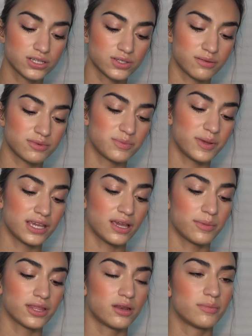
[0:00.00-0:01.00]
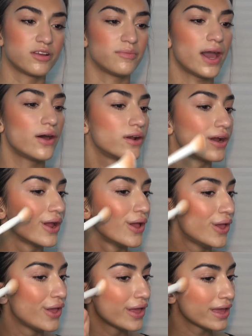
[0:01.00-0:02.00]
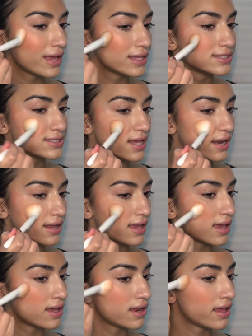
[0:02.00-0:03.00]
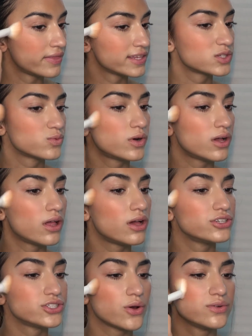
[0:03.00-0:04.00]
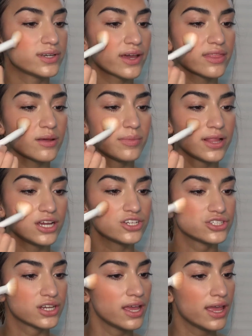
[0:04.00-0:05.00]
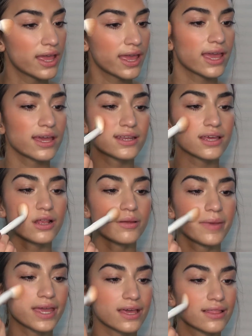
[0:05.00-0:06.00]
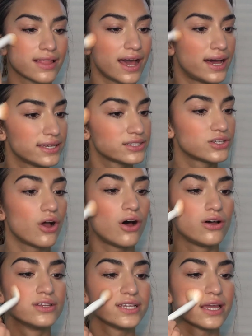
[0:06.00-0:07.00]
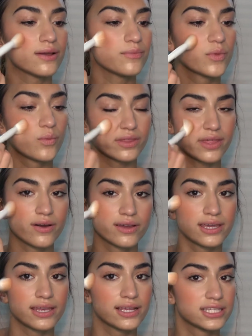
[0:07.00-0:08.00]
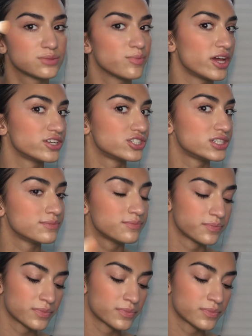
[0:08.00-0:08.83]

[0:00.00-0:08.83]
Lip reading: So I'm just picking up a little bit of powder and setting it. And this will tone down the blush, and it'll make it last all day without getting splotchy.